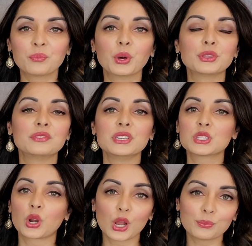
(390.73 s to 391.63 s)
Both of these
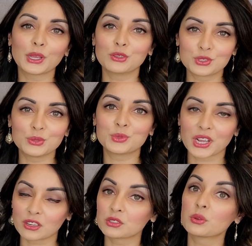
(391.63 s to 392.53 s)
are on my YouTube
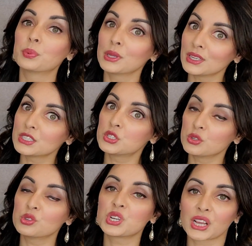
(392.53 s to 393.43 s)
channel, so please
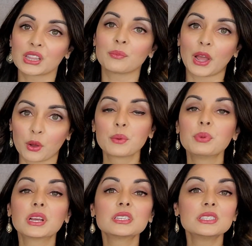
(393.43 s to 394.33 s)
do check them out
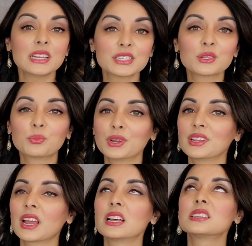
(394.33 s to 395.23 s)
because nasal
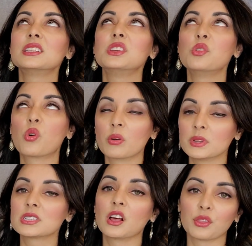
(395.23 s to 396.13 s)
breathing has
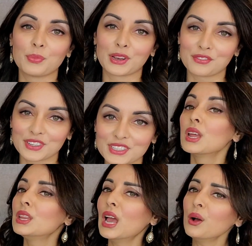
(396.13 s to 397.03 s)
enormous health benefits.
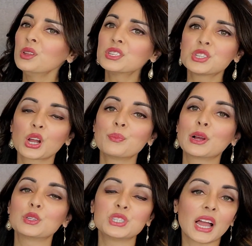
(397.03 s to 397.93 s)
Now let's talk
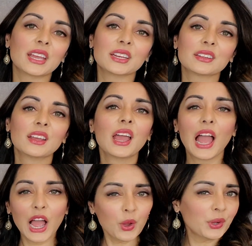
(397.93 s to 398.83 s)
about diet.
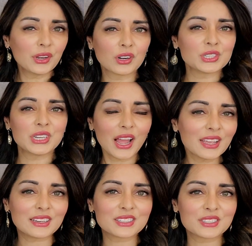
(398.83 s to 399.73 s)
How can our
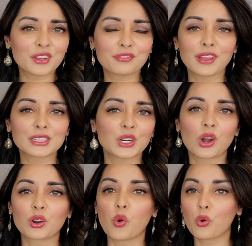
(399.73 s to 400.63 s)
diets affect
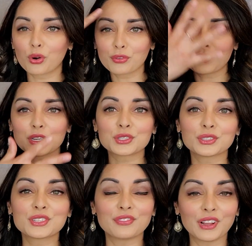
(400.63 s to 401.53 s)
our
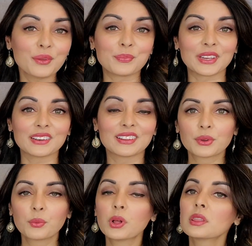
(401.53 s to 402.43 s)
orofacial development?
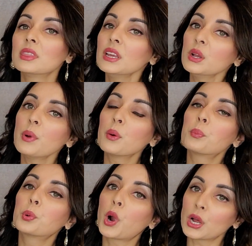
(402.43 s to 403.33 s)
Well, think about
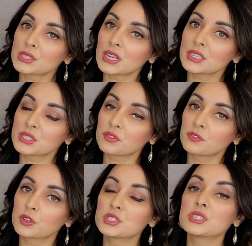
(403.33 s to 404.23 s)
processed
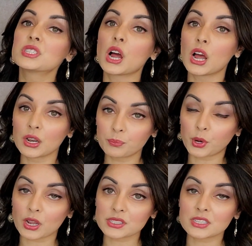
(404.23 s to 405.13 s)
versus
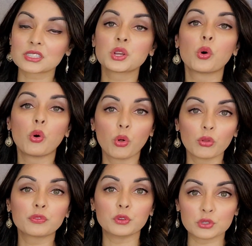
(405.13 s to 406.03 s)
unprocessed whole
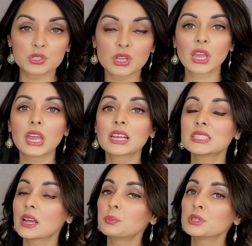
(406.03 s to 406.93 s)
foods.
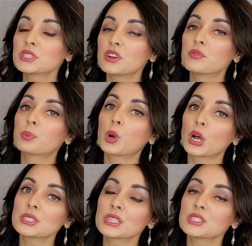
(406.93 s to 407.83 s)
Examples of
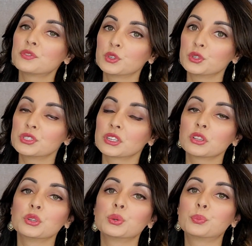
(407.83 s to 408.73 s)
processed foods
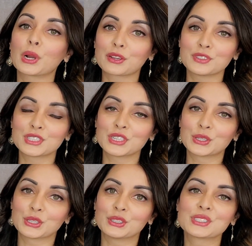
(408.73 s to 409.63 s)
include breakfast
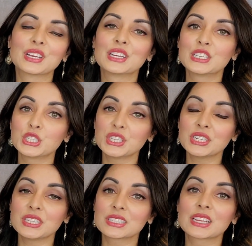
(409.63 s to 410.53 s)
cereals,
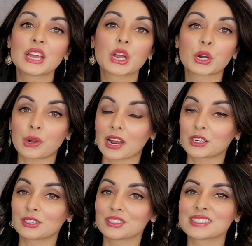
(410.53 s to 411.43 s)
cheese,
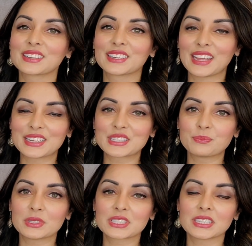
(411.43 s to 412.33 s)
crackers, cakes and
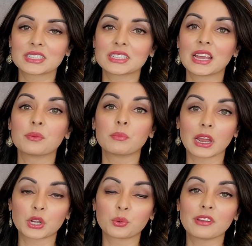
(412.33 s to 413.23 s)
biscuits, and
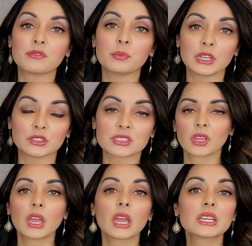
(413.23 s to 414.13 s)
microwaved meals.
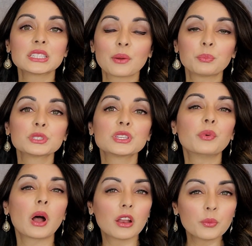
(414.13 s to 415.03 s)
Examples of
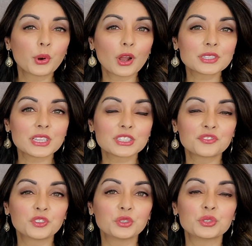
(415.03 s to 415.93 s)
unprocessed
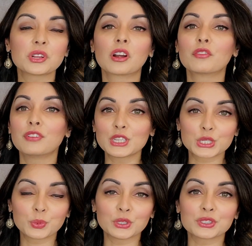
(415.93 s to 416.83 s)
foods are
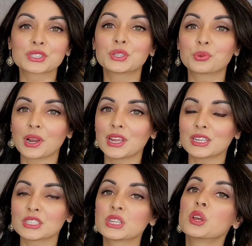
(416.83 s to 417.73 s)
vegetables,
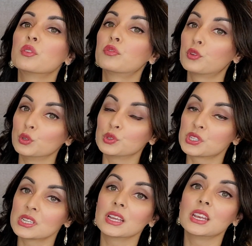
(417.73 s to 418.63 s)
grains,
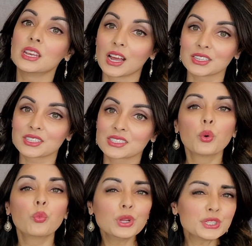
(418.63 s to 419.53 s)
fruits, nuts.
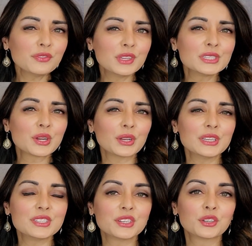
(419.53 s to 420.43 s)
Which of these are
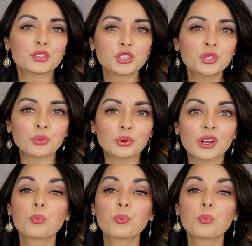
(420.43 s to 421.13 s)
easier to chew?